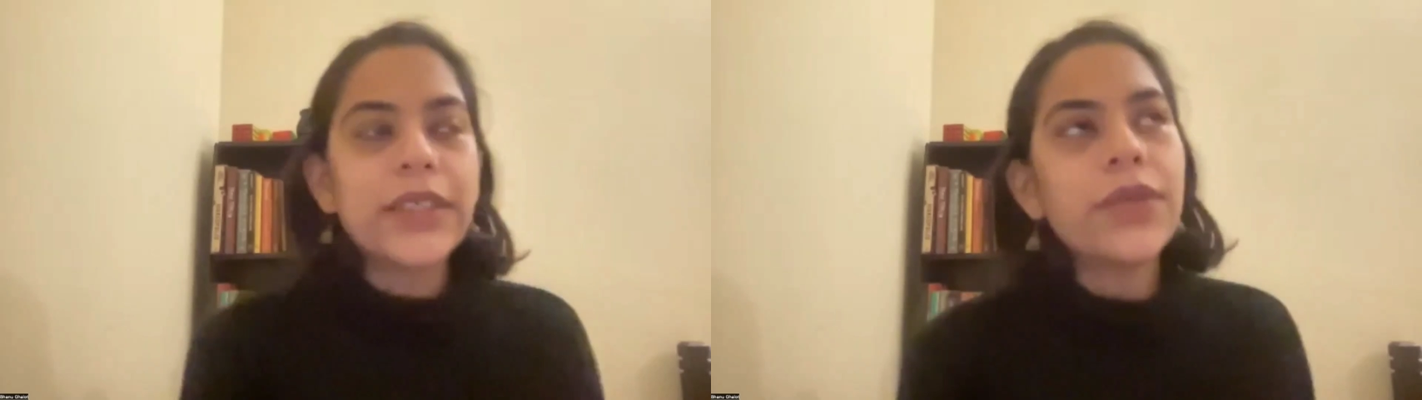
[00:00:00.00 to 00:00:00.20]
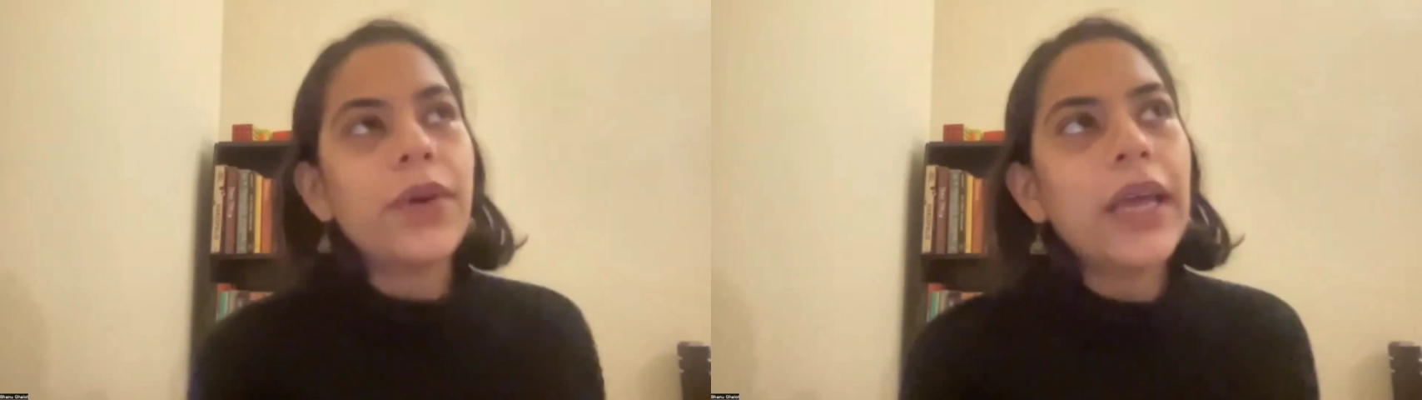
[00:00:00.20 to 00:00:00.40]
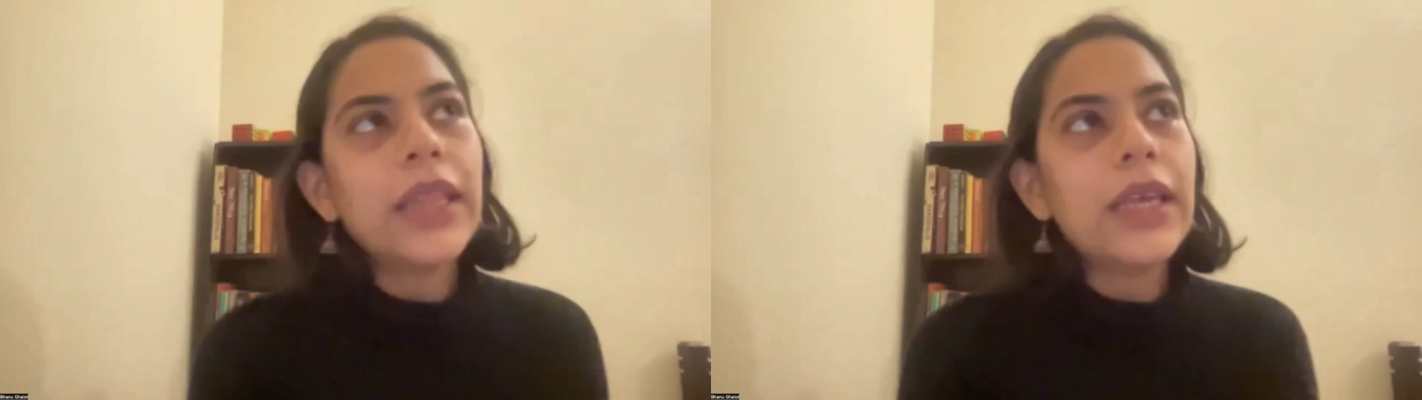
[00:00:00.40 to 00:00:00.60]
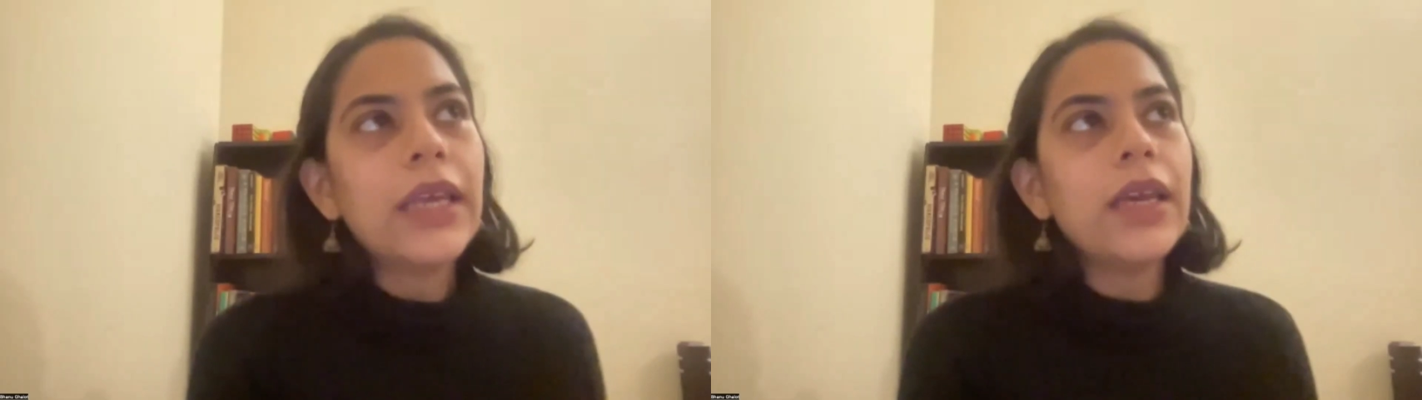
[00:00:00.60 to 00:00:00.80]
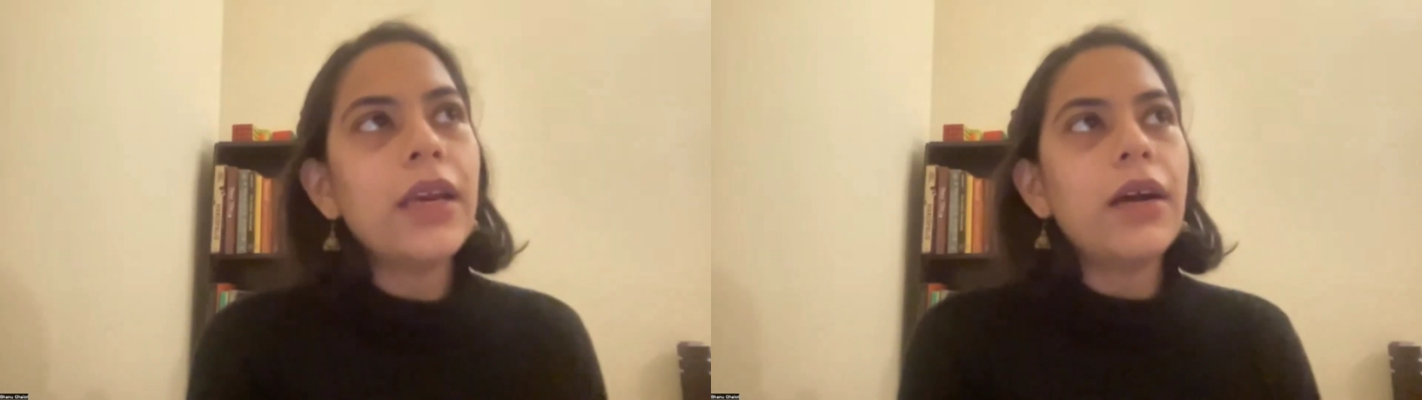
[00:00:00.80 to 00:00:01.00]
So I
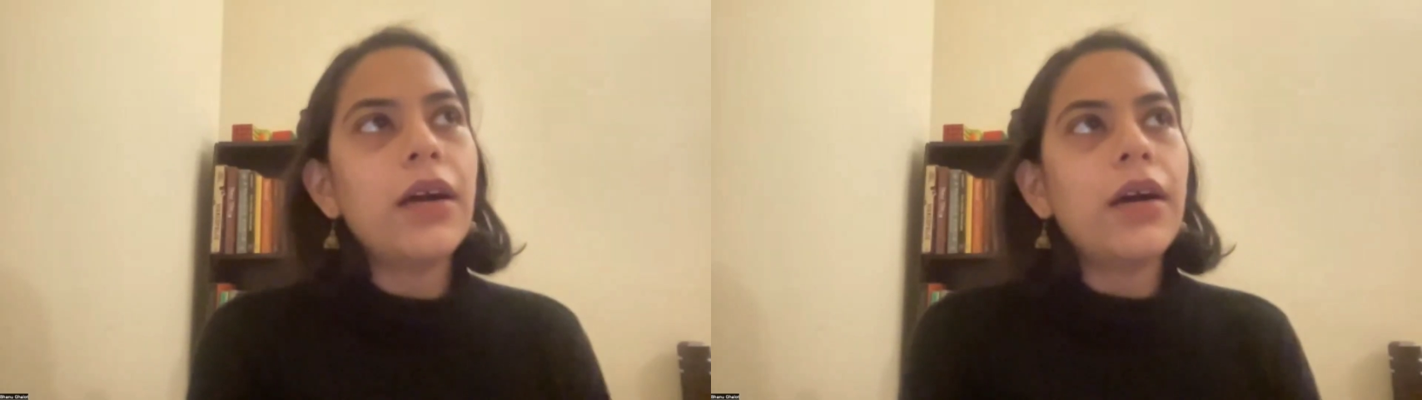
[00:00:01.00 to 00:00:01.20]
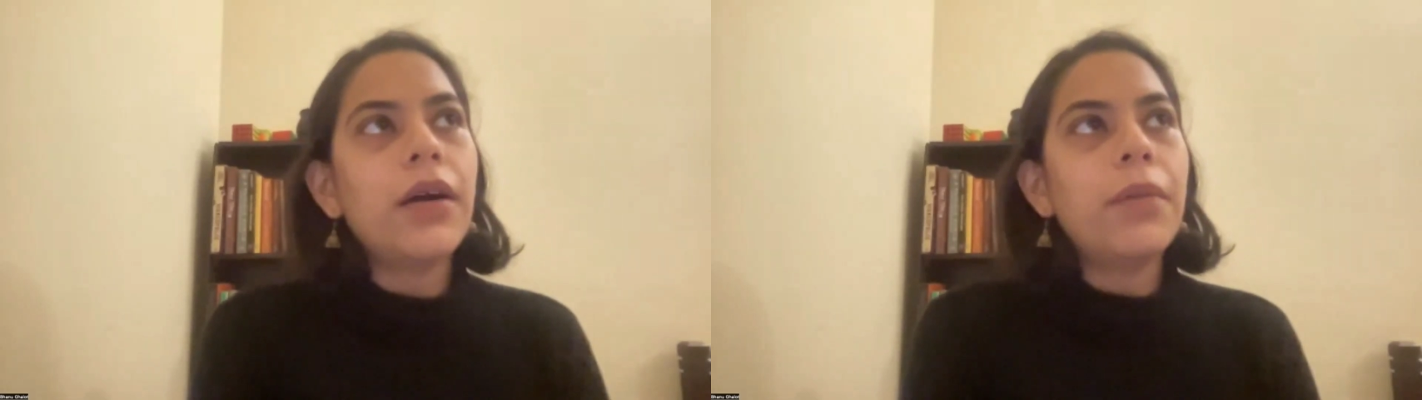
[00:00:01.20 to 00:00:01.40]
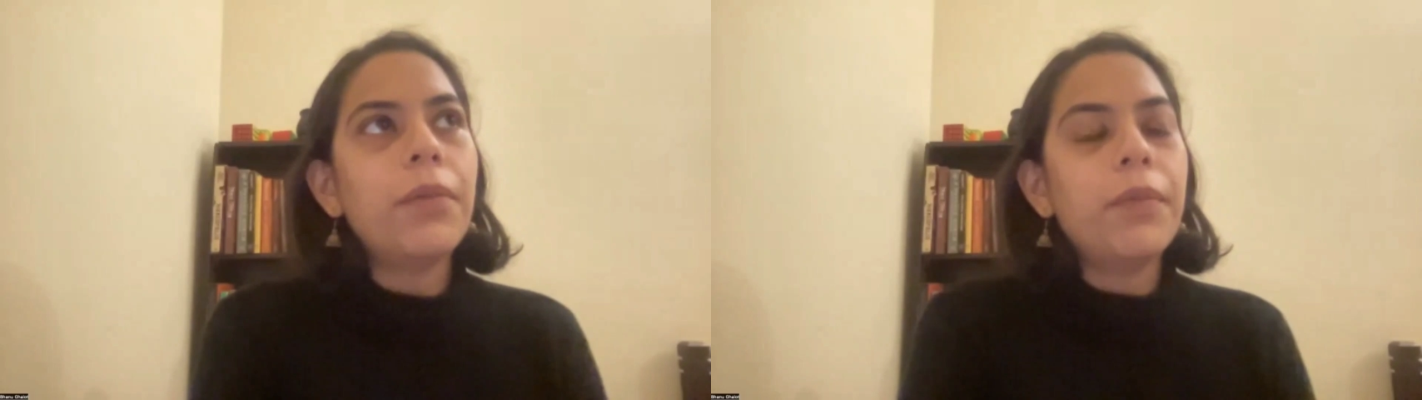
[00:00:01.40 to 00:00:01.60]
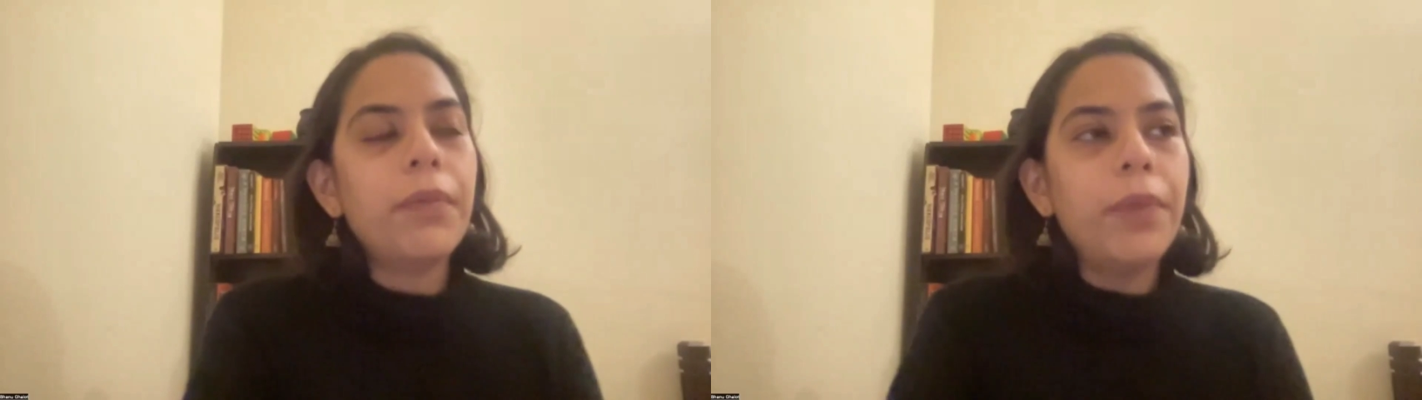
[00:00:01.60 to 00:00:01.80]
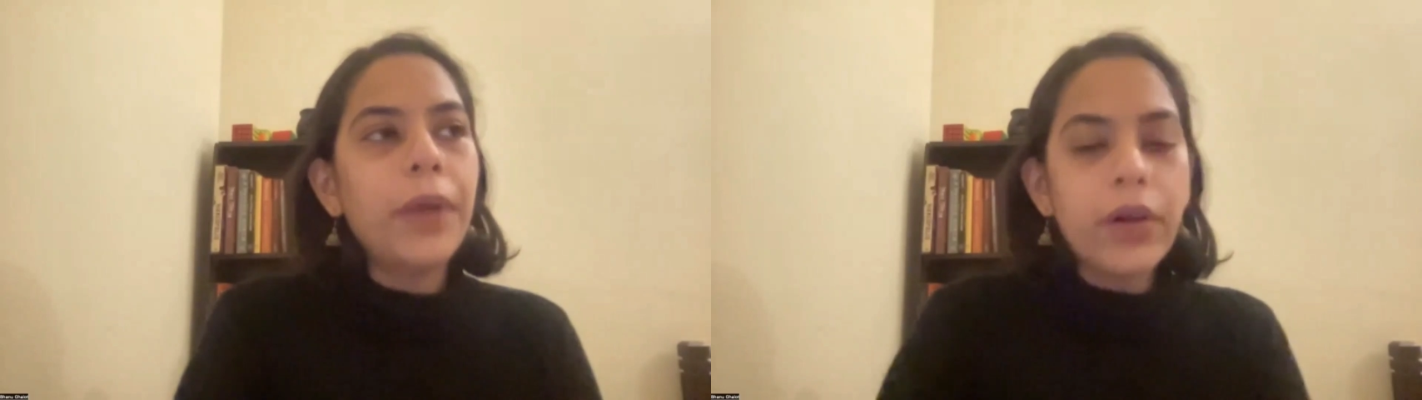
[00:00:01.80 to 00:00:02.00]
think
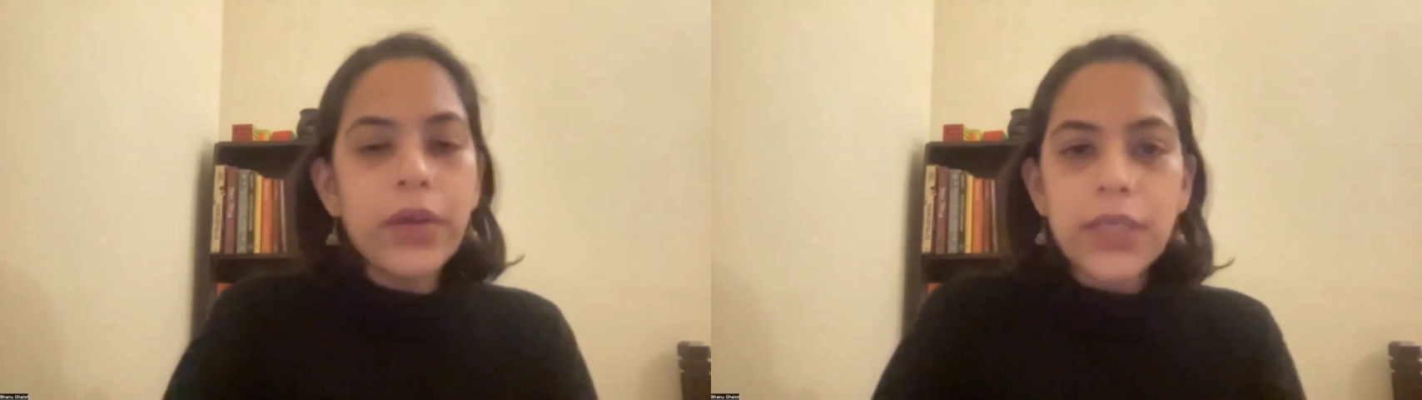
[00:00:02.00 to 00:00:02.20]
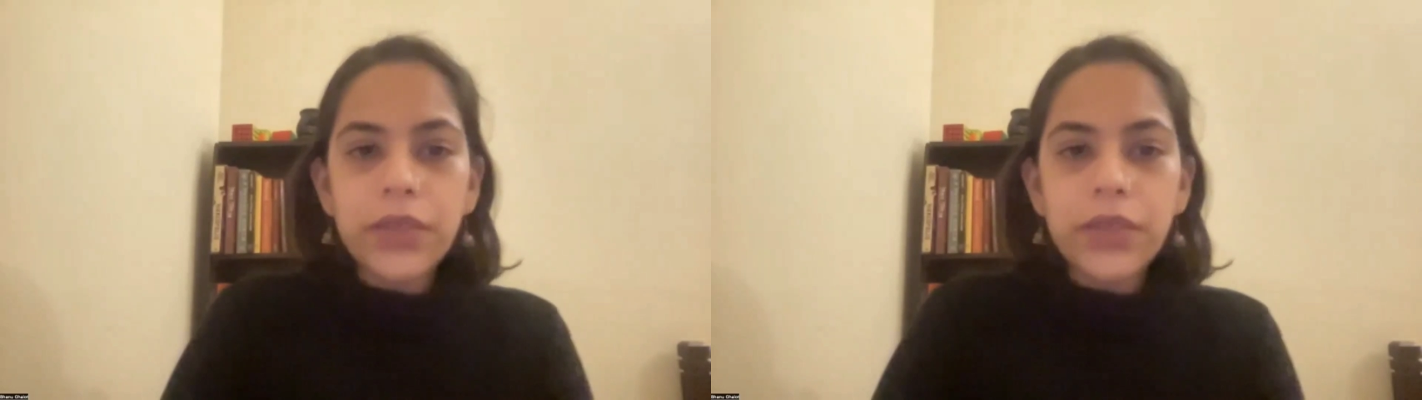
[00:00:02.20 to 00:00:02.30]
because